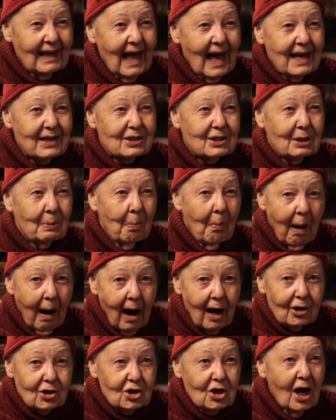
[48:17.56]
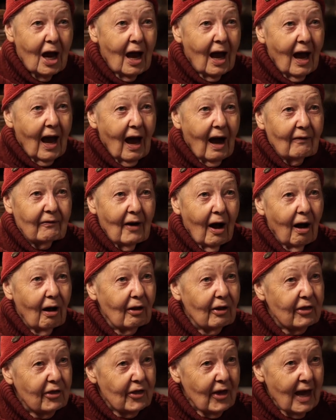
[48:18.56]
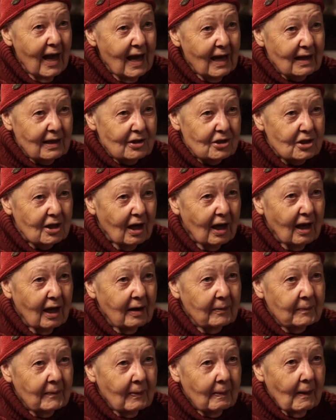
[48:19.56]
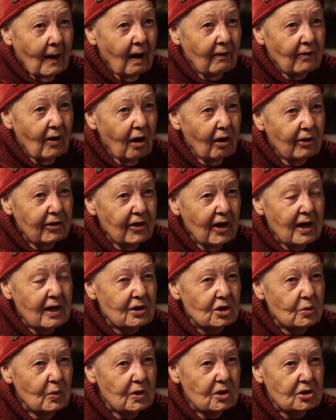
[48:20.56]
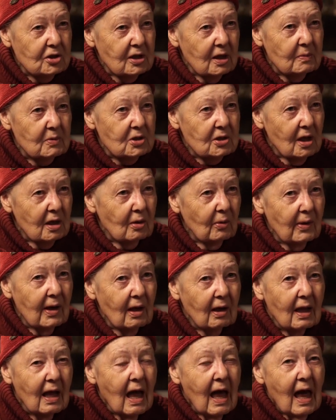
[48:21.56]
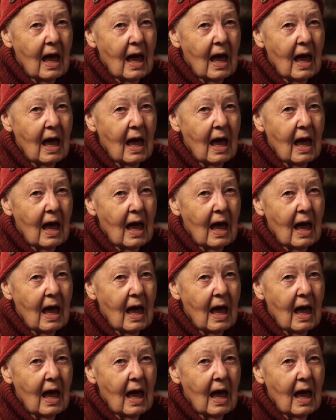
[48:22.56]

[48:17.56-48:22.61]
last March, of all things, of all things, which seems unreal.